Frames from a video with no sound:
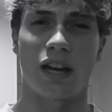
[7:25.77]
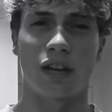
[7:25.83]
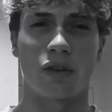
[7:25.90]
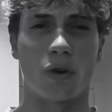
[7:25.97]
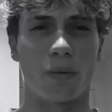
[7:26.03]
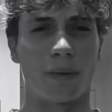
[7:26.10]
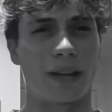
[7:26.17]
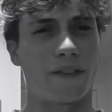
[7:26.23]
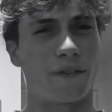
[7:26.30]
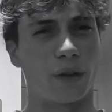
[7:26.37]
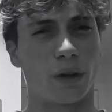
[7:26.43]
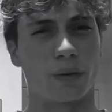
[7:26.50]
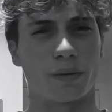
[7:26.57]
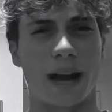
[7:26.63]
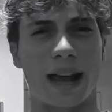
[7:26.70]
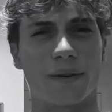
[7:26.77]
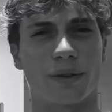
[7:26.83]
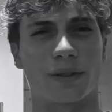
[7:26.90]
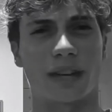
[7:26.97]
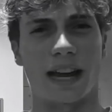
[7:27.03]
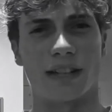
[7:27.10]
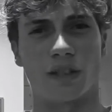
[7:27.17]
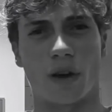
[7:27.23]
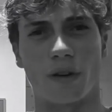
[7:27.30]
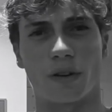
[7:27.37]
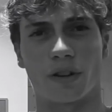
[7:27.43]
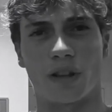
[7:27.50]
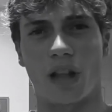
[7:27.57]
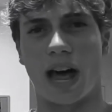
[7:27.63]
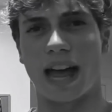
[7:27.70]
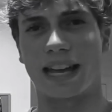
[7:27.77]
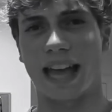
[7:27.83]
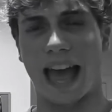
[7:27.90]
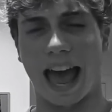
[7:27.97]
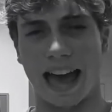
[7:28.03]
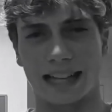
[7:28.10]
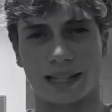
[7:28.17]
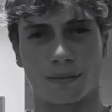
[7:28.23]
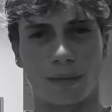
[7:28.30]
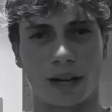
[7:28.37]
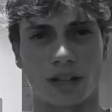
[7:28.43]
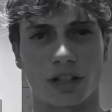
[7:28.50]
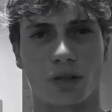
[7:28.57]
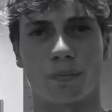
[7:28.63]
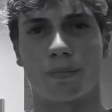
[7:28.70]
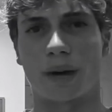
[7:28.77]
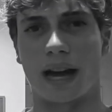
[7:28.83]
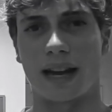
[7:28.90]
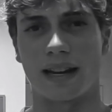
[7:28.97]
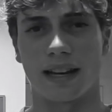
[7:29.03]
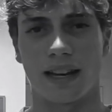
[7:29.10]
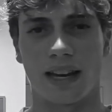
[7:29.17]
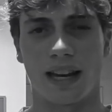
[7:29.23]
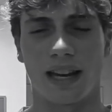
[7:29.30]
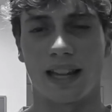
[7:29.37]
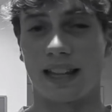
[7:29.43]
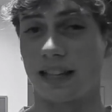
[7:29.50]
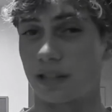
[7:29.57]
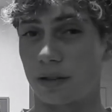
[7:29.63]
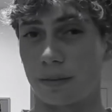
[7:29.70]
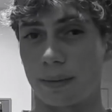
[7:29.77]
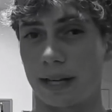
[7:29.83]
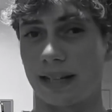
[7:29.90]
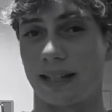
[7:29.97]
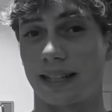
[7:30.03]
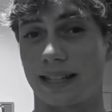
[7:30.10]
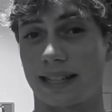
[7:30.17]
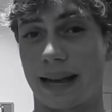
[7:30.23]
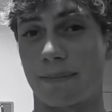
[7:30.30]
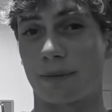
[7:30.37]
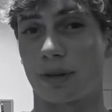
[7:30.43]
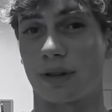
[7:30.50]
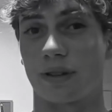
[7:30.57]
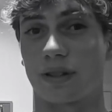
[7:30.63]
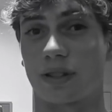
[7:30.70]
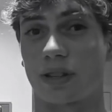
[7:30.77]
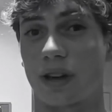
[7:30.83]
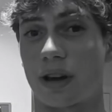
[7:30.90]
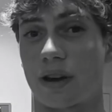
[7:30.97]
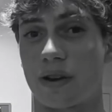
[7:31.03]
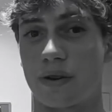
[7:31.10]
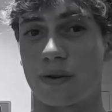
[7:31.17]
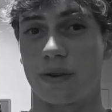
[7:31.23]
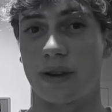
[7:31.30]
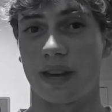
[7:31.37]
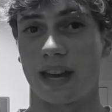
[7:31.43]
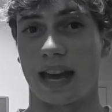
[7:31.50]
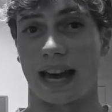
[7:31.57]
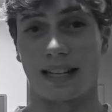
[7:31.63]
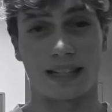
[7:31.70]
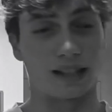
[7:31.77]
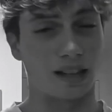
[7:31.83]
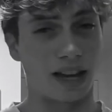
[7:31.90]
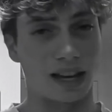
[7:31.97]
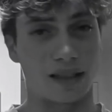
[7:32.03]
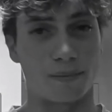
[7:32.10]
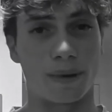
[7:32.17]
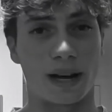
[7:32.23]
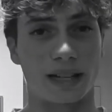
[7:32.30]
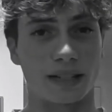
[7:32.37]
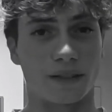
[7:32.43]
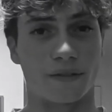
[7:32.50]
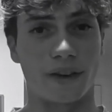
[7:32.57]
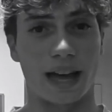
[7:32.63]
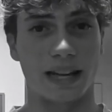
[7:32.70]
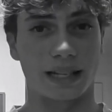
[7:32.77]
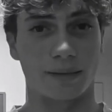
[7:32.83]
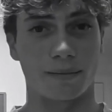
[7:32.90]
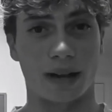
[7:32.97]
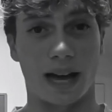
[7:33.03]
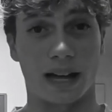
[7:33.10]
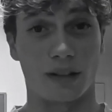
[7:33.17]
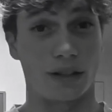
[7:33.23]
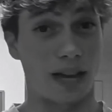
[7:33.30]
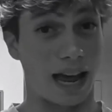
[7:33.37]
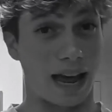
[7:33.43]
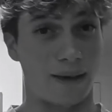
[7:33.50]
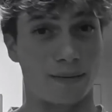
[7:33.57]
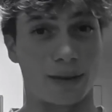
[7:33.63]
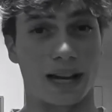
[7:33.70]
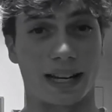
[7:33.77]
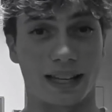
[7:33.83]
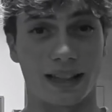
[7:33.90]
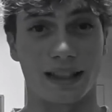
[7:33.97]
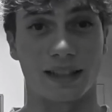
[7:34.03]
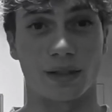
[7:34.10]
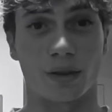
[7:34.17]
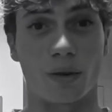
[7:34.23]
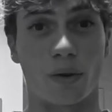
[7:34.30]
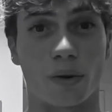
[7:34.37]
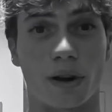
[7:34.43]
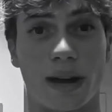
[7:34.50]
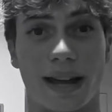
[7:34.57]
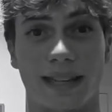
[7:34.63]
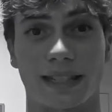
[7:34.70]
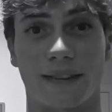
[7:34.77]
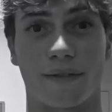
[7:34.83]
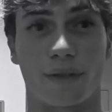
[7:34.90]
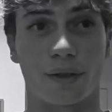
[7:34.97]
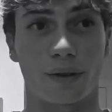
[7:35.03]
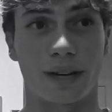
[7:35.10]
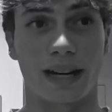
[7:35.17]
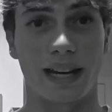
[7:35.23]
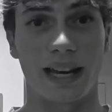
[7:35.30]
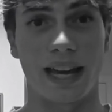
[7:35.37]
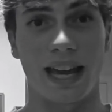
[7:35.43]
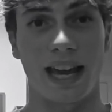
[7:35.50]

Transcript: Normally fuller rails I don't like as much, but this could be an exception. So I did like the Pizel Phantom, I am liking the Tokoro SF3.